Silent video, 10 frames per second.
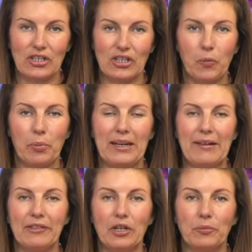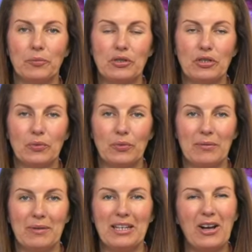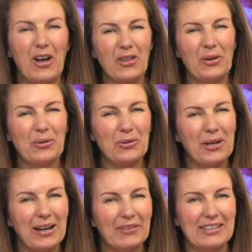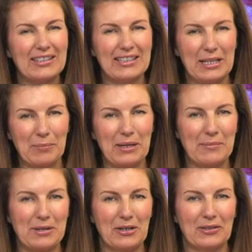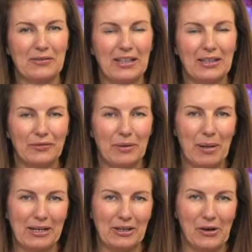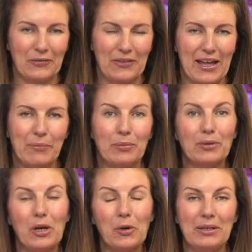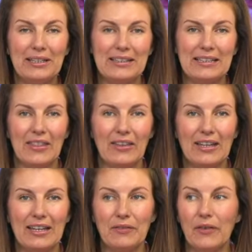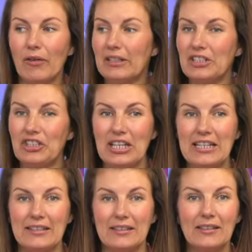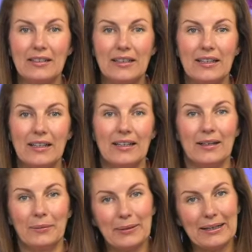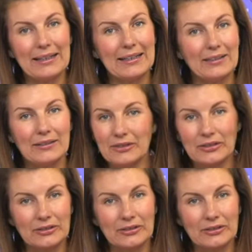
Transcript: you can open envelope number 2 with me, although you have had a sneak peek because of that lovely banner on there. We will open it together. If you've already cheated, well,